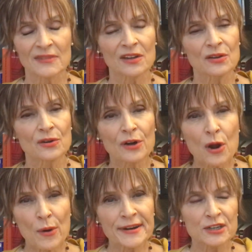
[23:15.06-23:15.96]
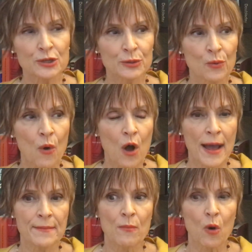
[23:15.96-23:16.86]
you're going to
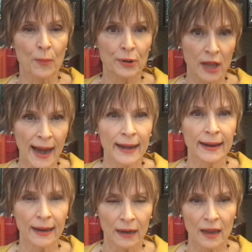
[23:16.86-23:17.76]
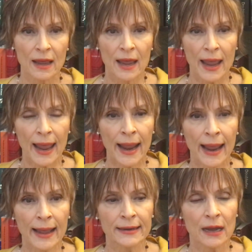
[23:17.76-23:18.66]
want more planning.
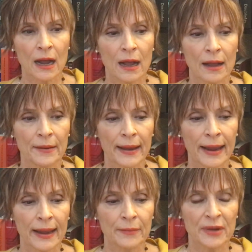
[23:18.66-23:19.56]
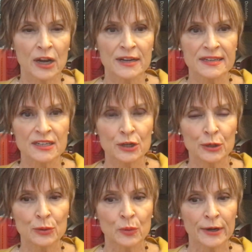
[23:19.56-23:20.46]
And because
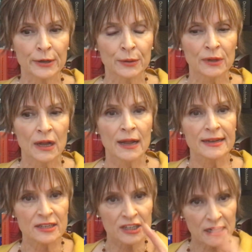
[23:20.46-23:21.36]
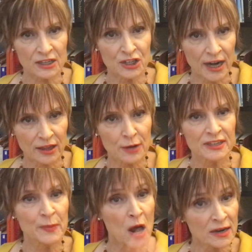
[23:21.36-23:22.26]
you will check
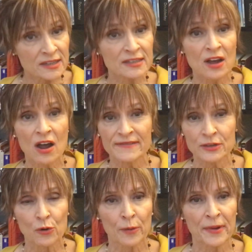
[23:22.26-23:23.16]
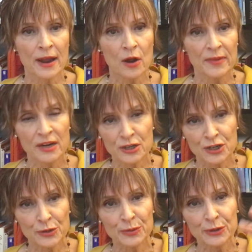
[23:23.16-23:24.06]
those boxes off, Scorpio, because
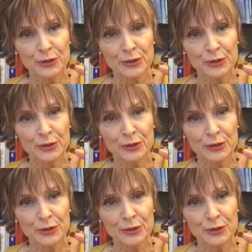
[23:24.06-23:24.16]
you